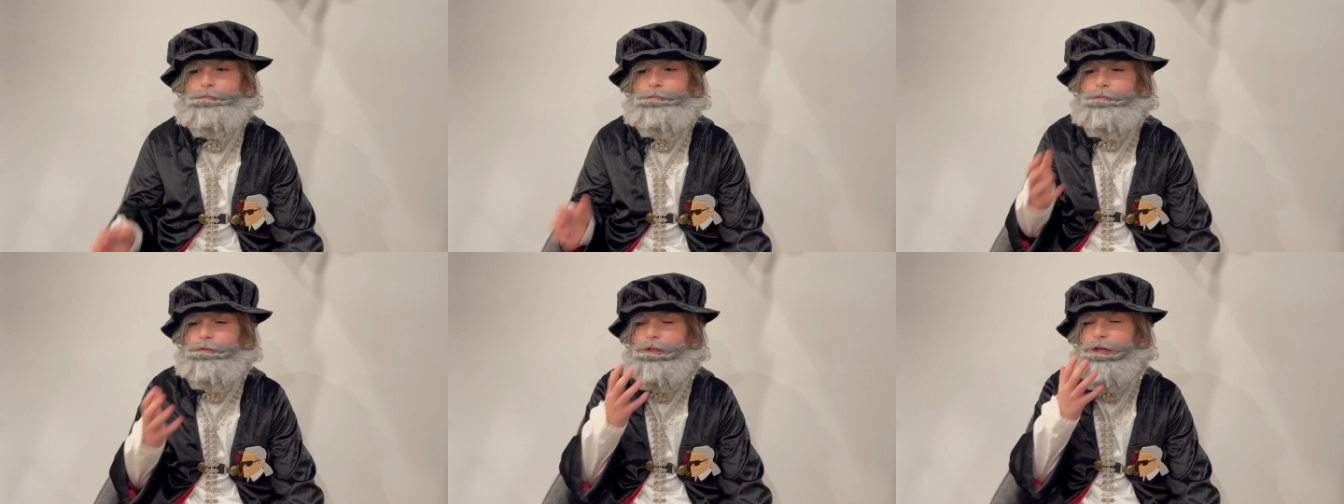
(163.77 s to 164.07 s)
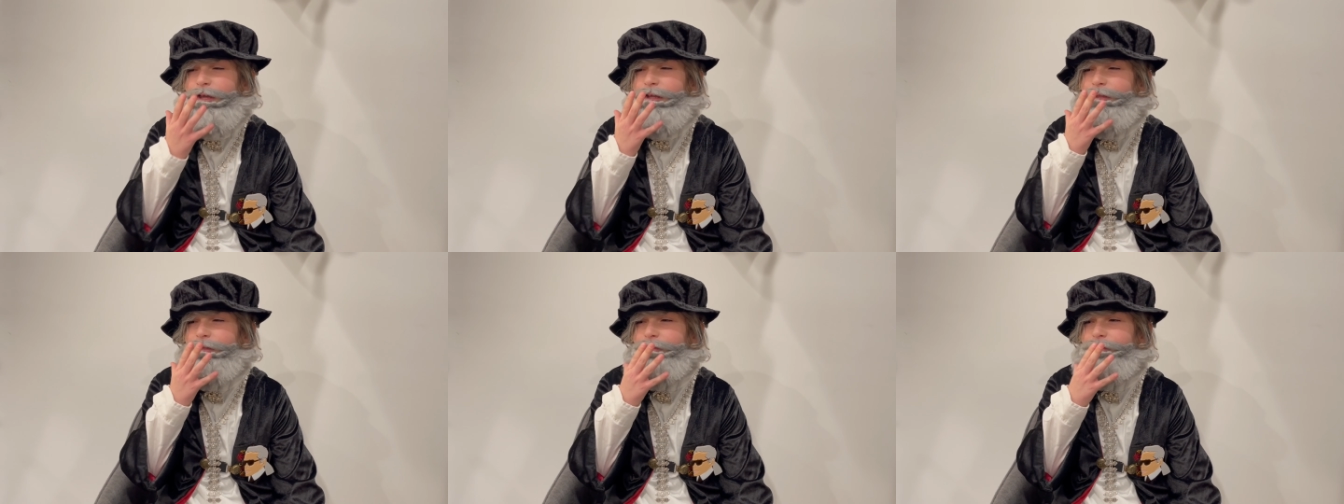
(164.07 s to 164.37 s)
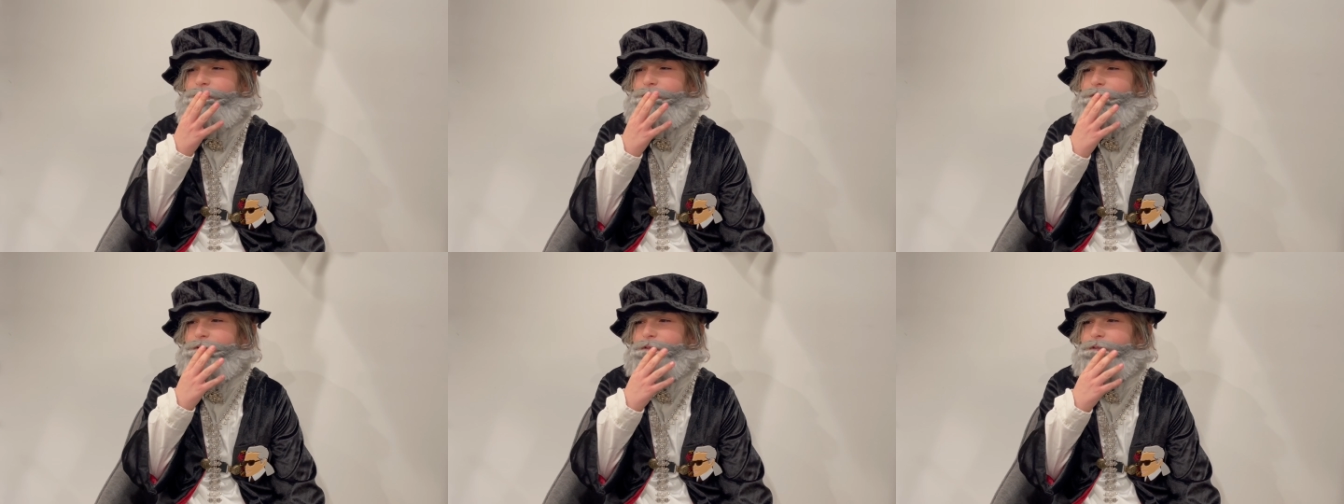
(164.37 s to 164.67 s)
That
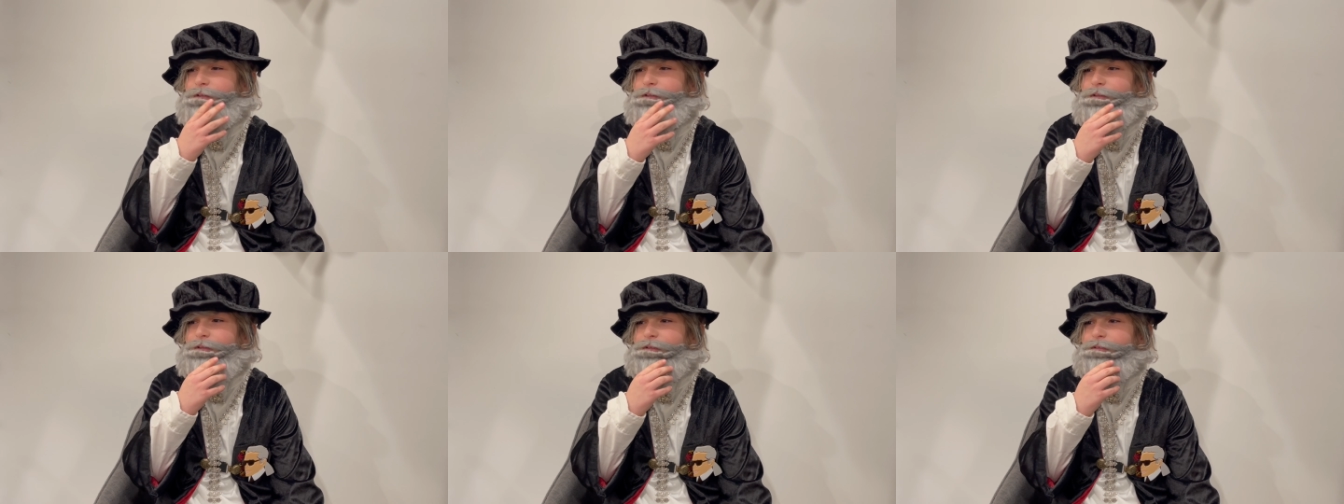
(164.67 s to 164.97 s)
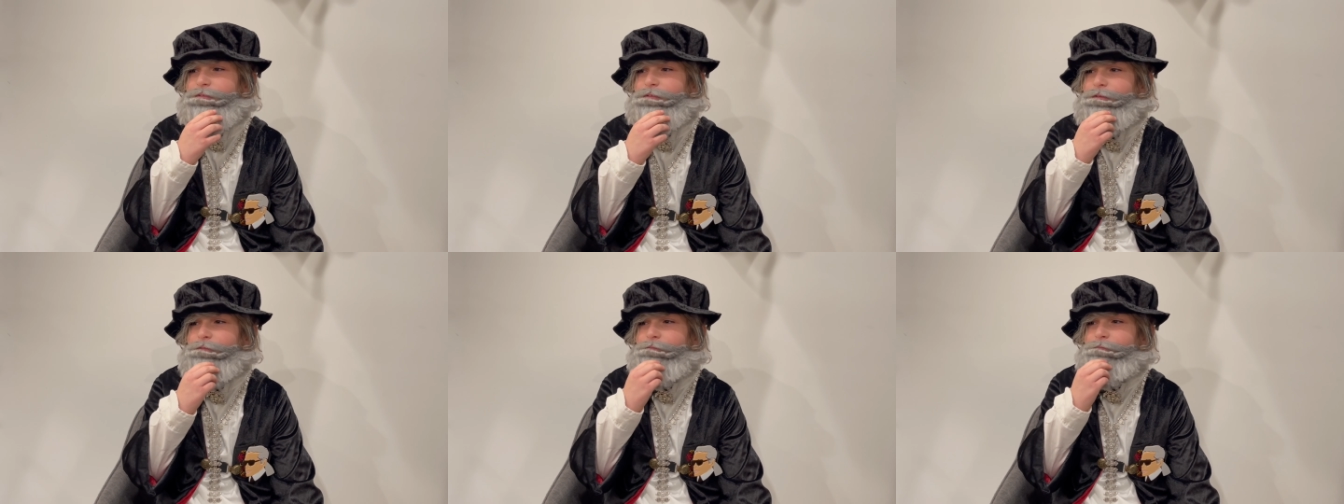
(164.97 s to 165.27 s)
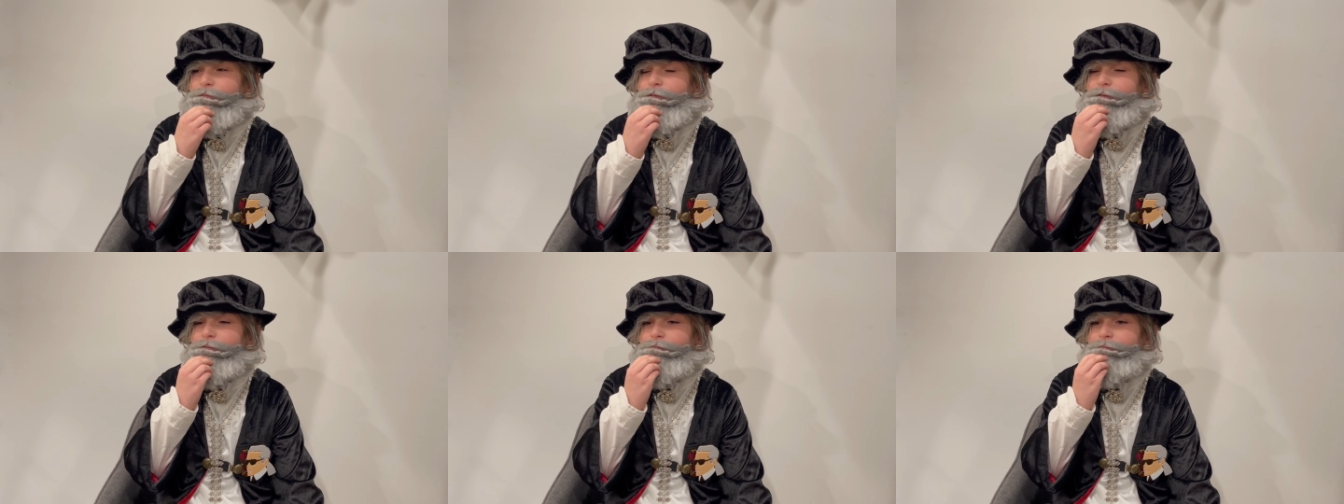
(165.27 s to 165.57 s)
indeed is a
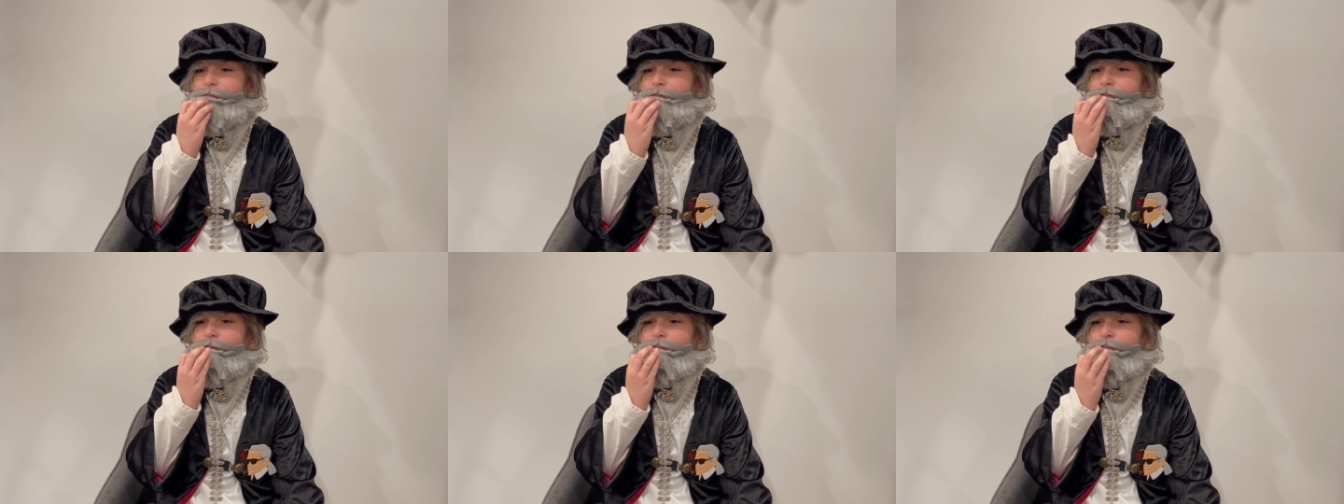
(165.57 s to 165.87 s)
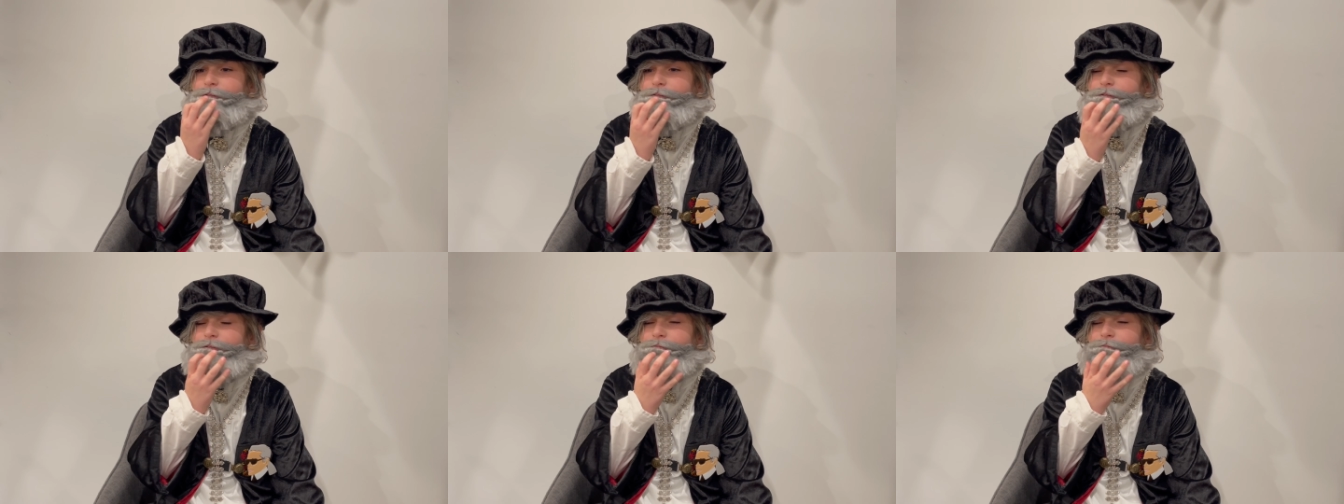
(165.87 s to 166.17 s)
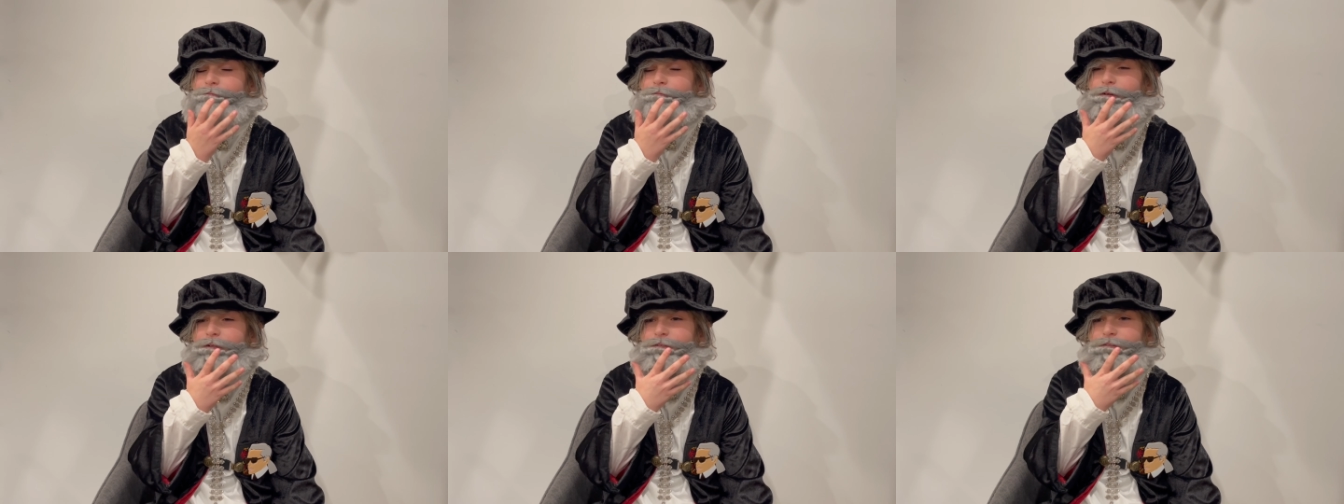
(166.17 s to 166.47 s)
very good
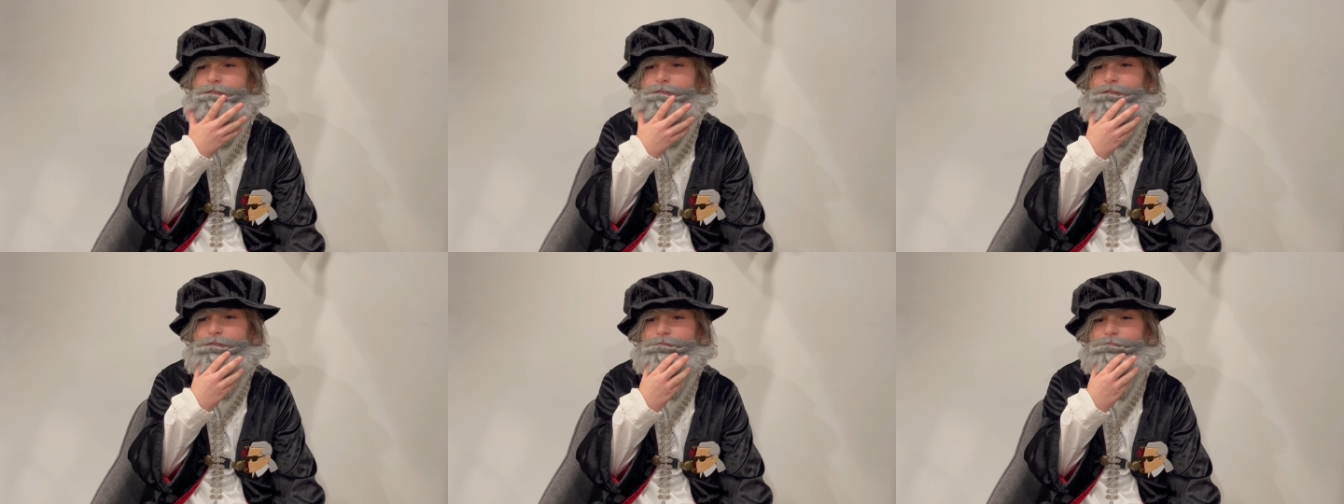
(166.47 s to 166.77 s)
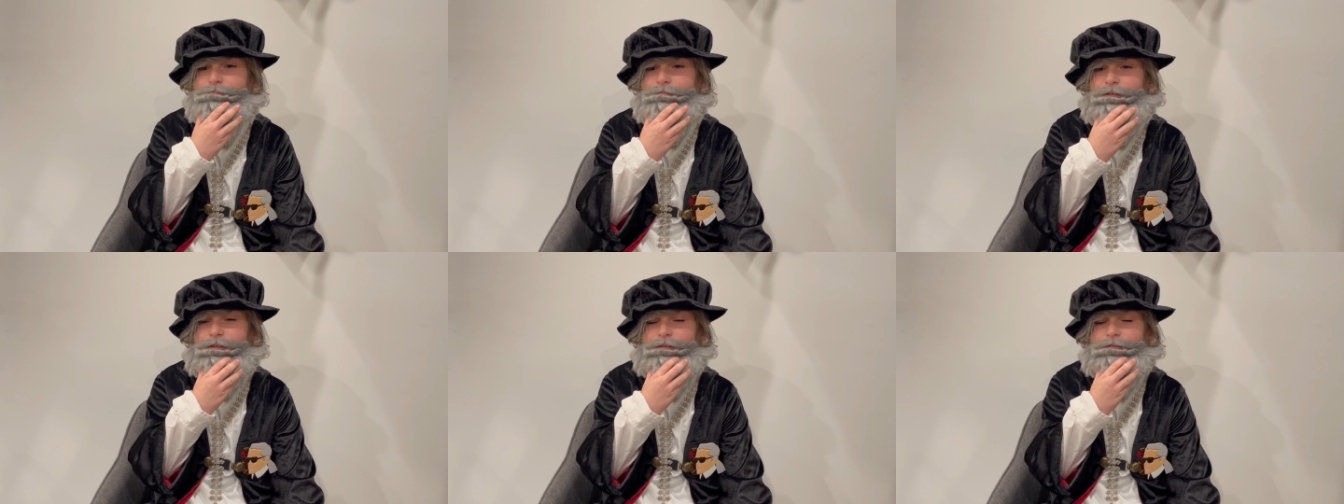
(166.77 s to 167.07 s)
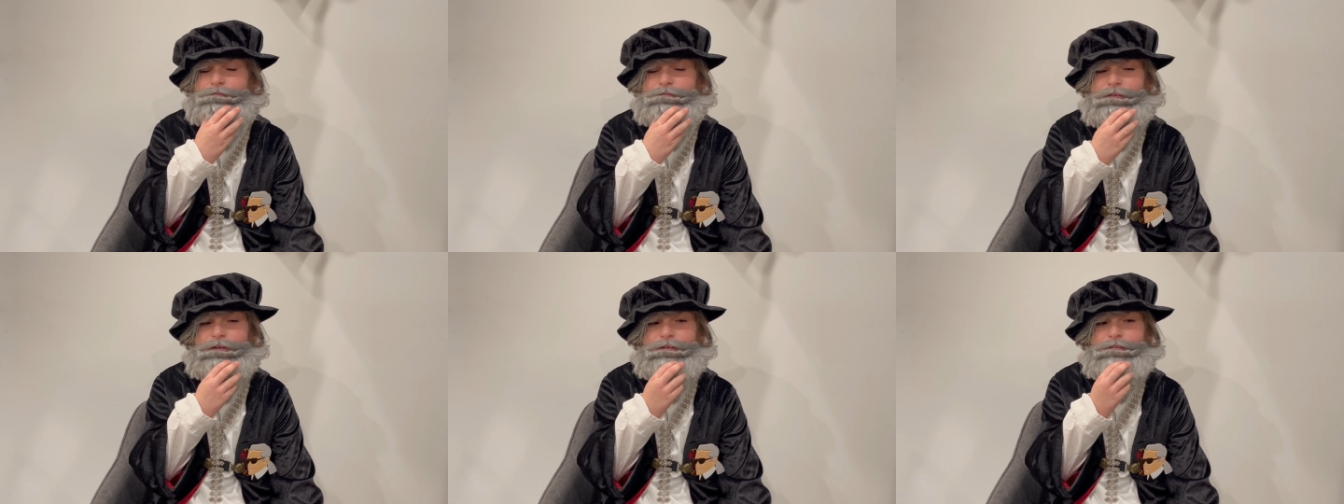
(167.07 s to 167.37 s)
question with a
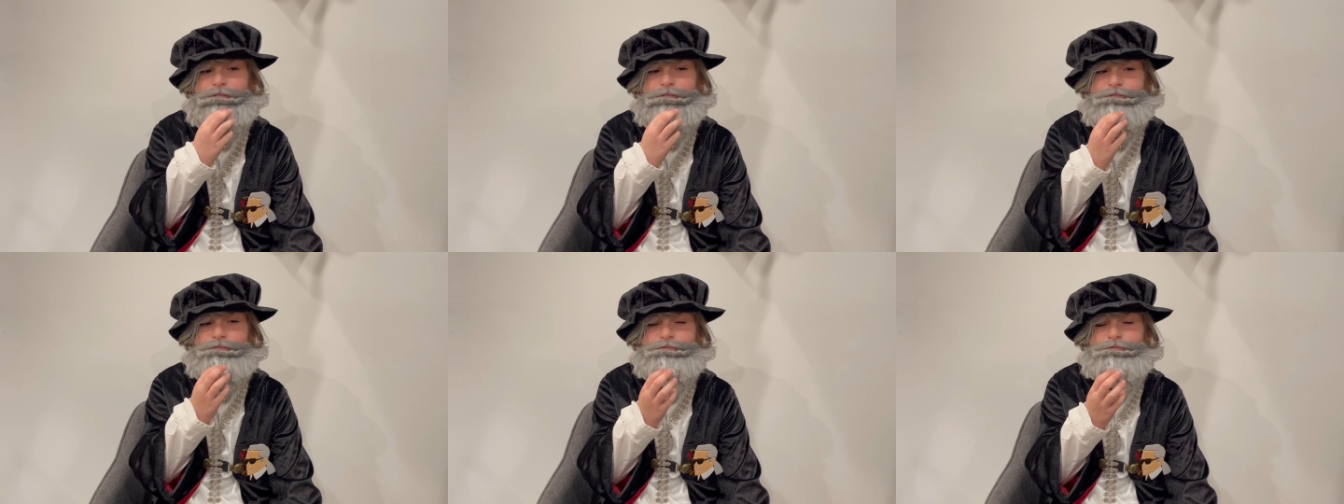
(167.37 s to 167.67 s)
very